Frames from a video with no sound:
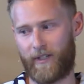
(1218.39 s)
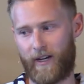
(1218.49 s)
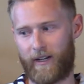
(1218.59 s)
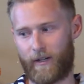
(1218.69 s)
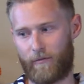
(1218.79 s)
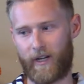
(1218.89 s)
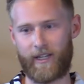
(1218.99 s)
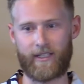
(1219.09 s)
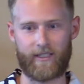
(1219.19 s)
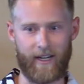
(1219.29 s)
done or where
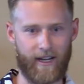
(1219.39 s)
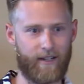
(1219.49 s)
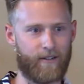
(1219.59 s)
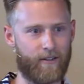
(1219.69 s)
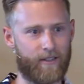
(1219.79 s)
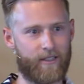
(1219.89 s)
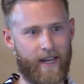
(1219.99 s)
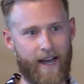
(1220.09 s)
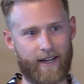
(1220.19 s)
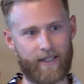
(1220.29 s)
they stand or their
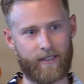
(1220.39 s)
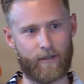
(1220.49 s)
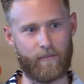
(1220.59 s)
status,